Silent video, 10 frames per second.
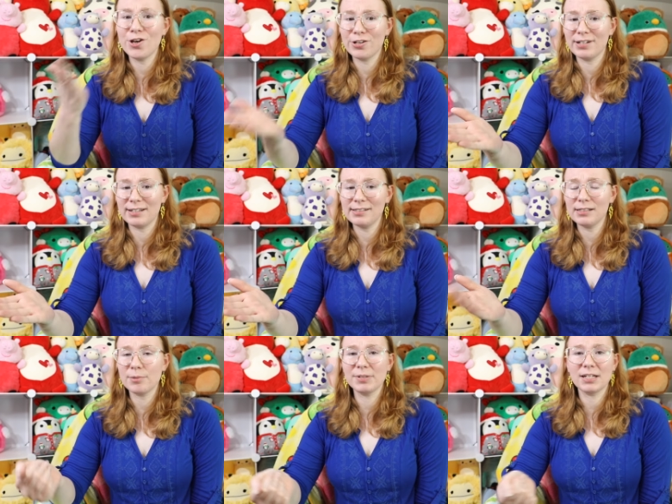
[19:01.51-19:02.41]

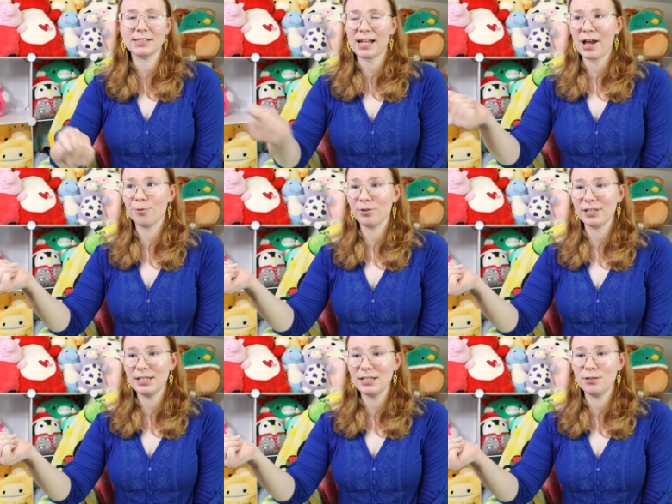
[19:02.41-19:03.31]
goodness, because I
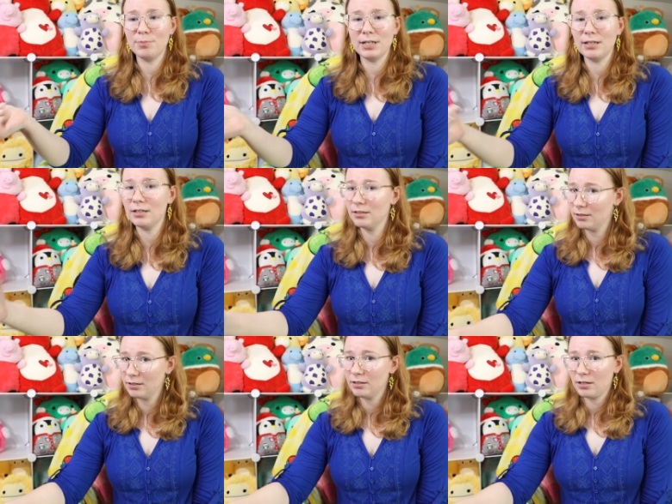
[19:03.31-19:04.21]
really need to be...
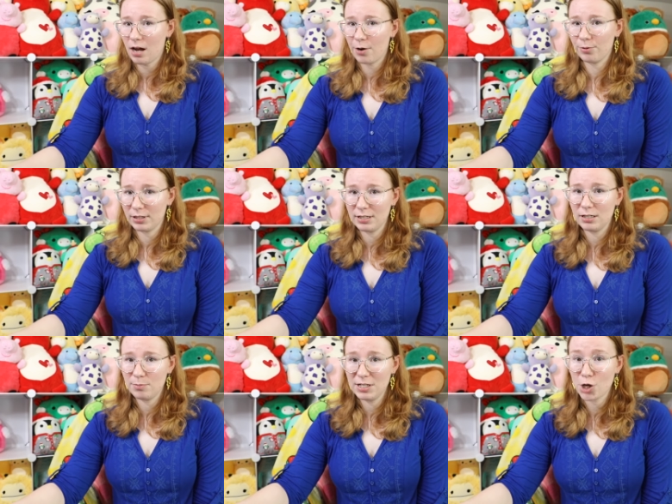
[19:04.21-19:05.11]
I really need
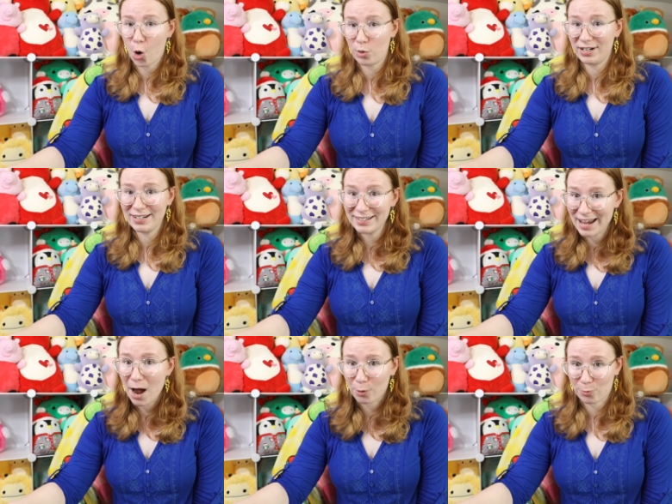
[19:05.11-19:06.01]
to be toning it
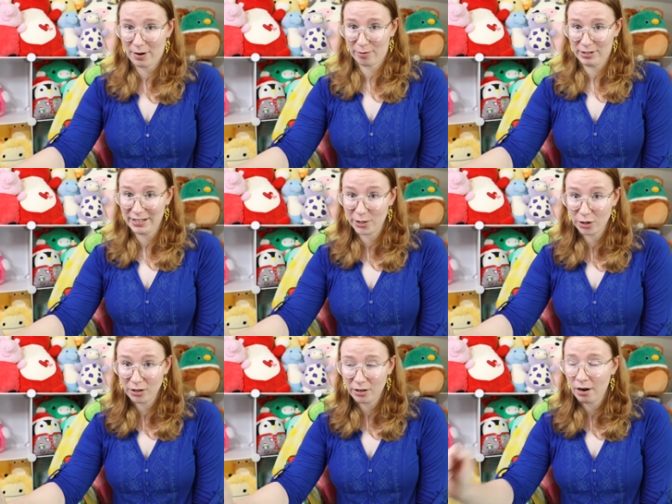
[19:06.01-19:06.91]
down around
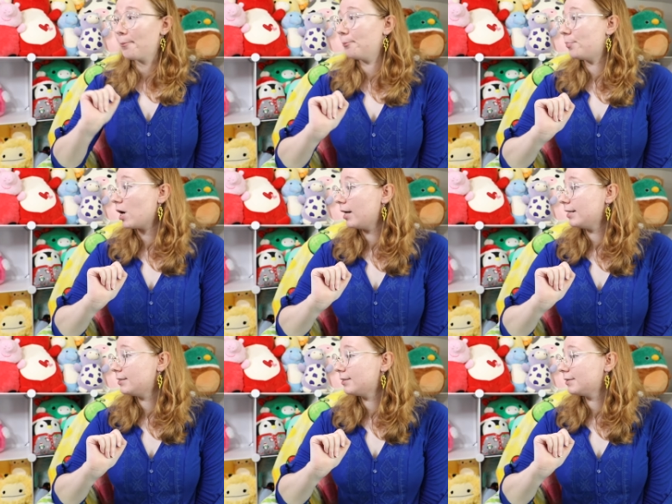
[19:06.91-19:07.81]
here.
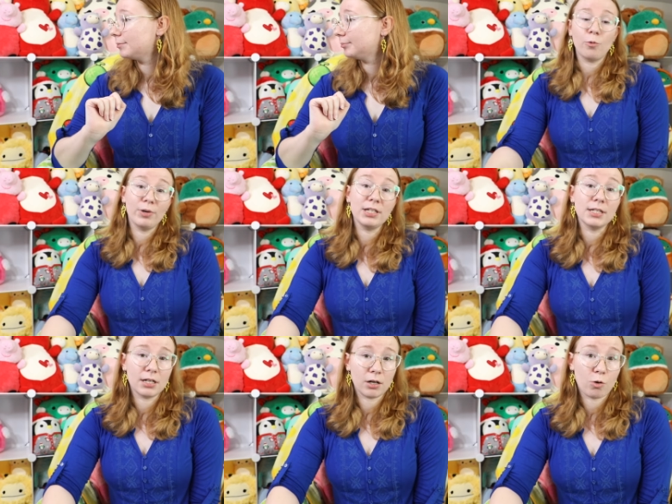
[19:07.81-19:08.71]
But we
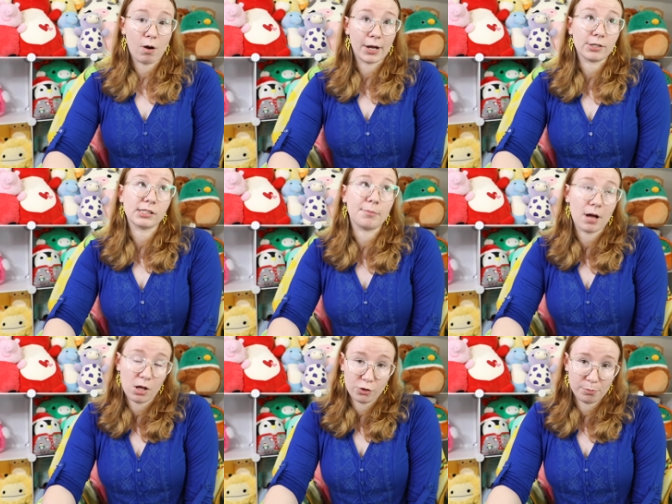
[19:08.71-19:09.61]
did acquire some
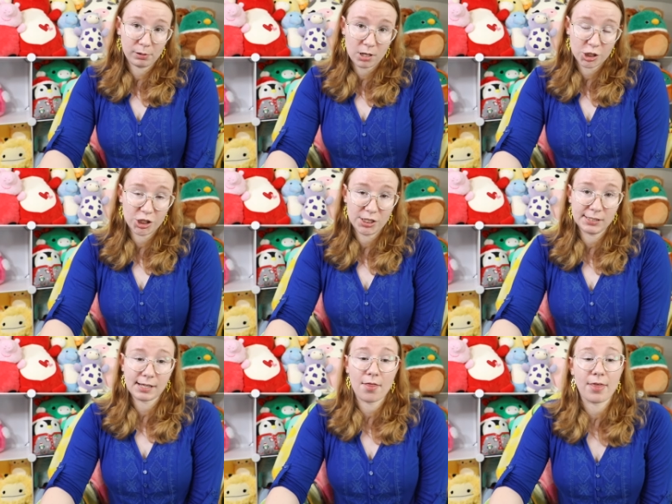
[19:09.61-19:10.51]
other
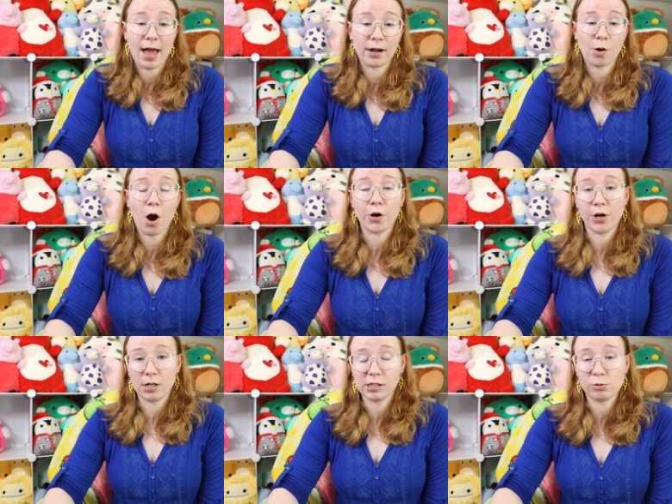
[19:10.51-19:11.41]
plushies that are
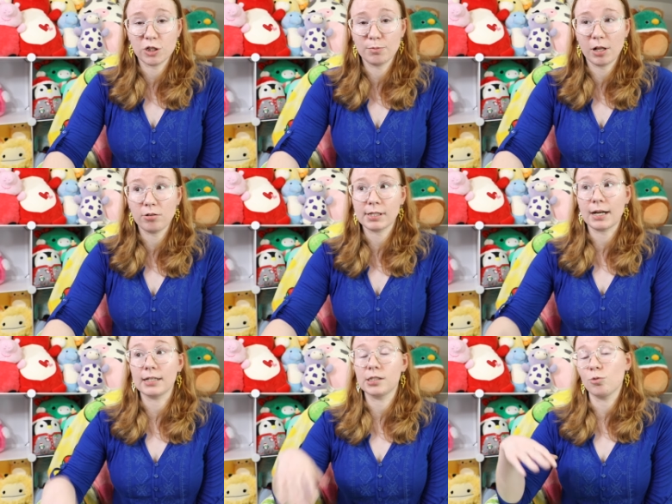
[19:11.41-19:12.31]
not Squishmallows, and
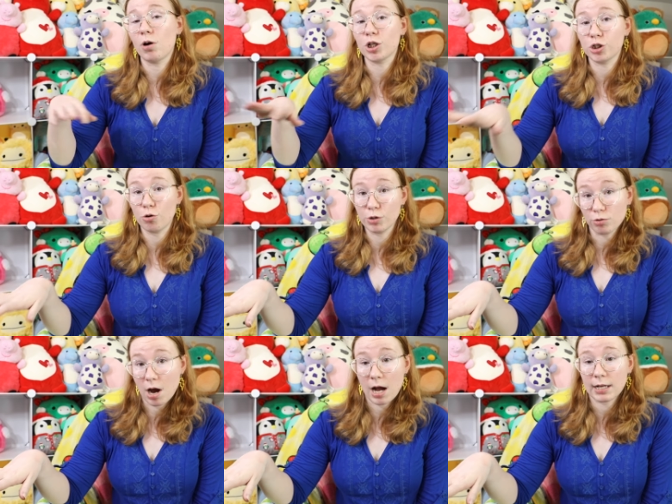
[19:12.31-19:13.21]
I still want to show you
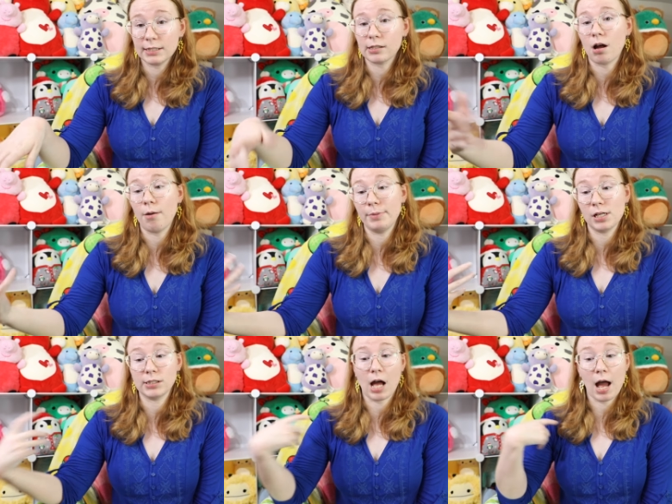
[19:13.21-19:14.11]
guys um,
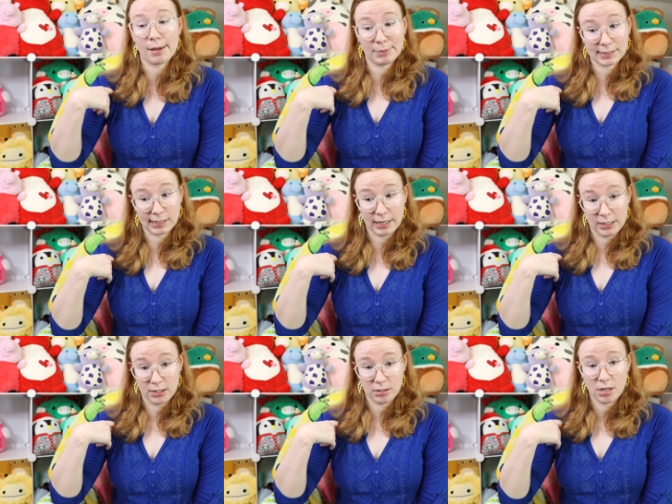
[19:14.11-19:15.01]
because I am
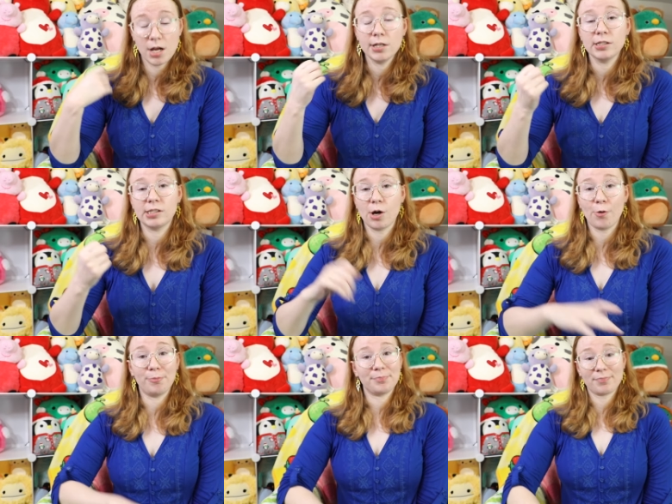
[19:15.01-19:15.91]
excited. So